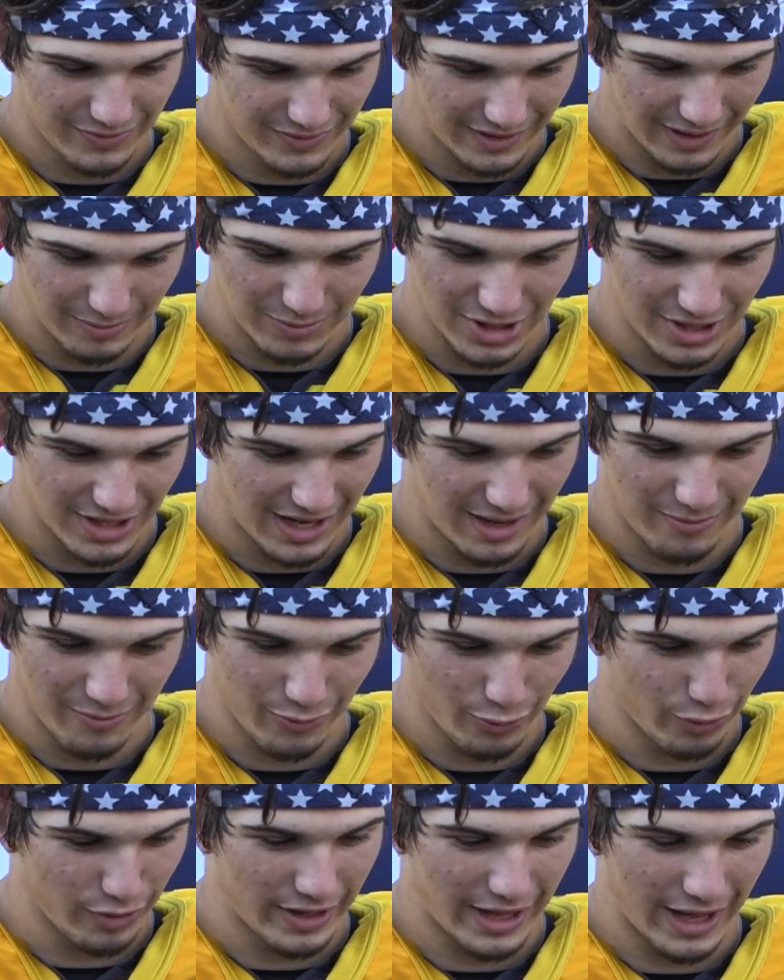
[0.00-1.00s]

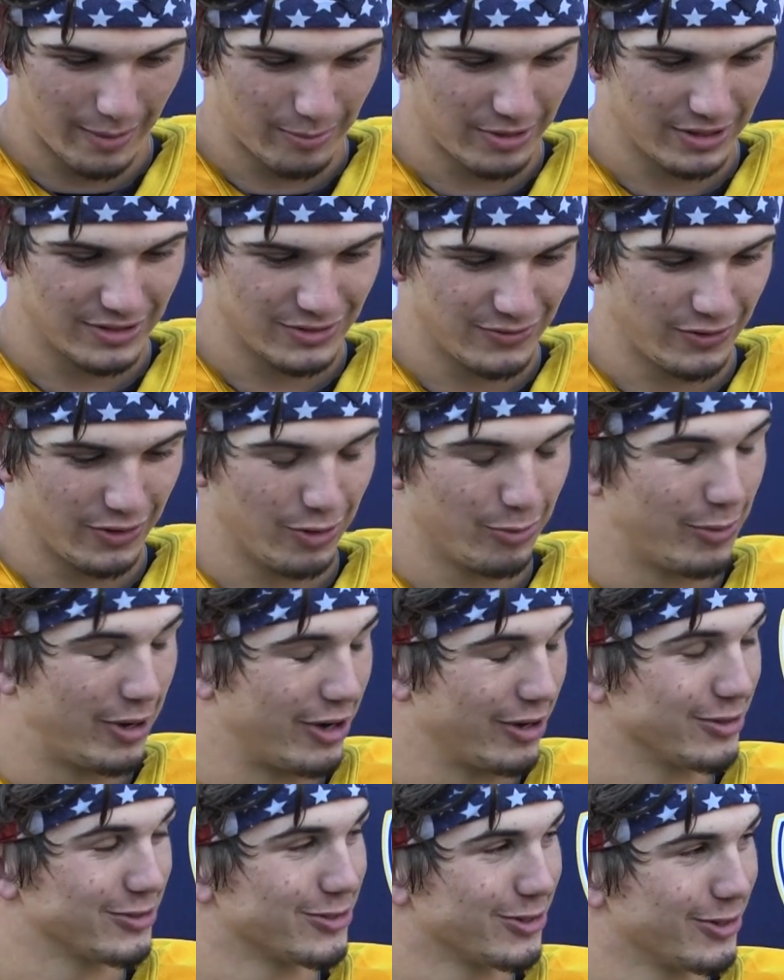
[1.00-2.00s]
I'm really happy he's feeling
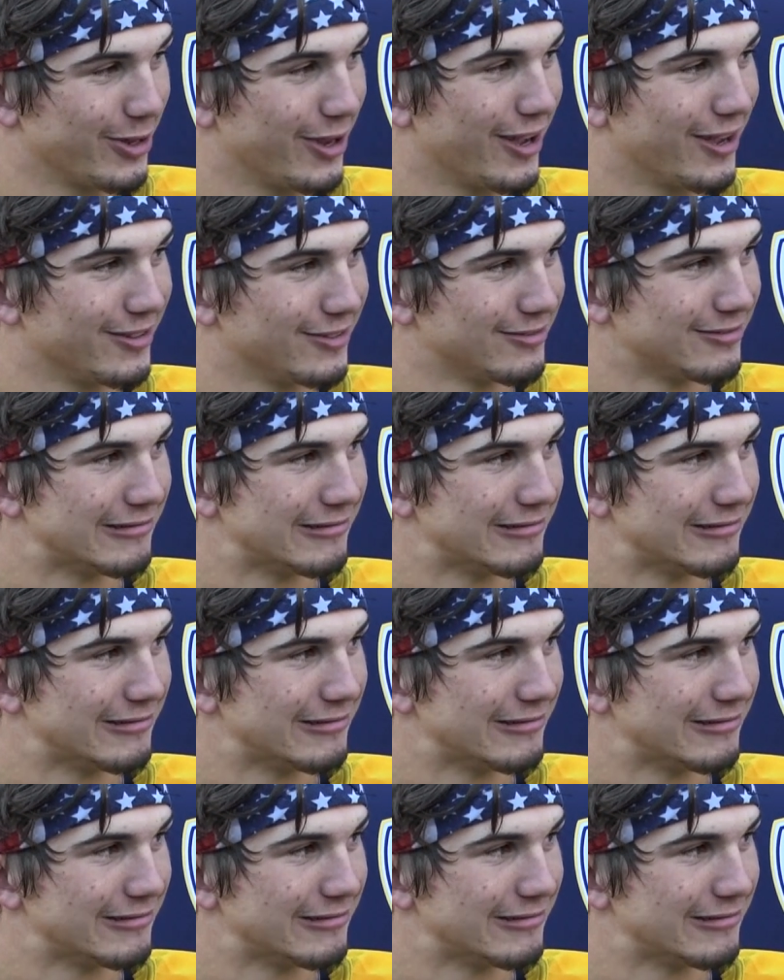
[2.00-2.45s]
better. So, yeah.